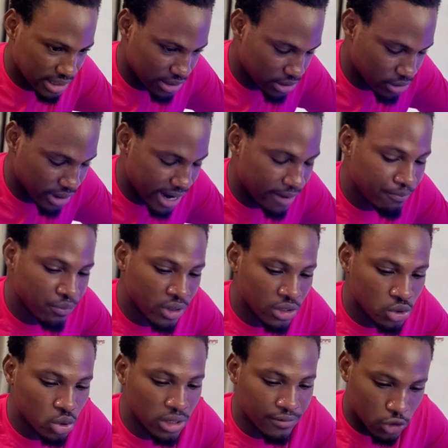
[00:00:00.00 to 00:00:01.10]
Alright,
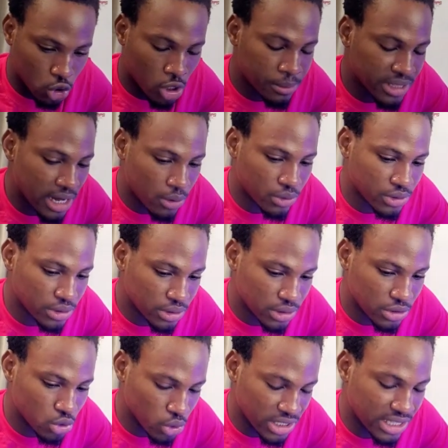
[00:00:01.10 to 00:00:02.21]
so if it's come down,
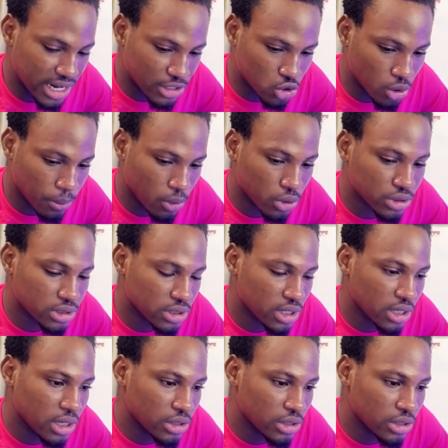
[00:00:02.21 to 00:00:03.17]
to hit our stop loss.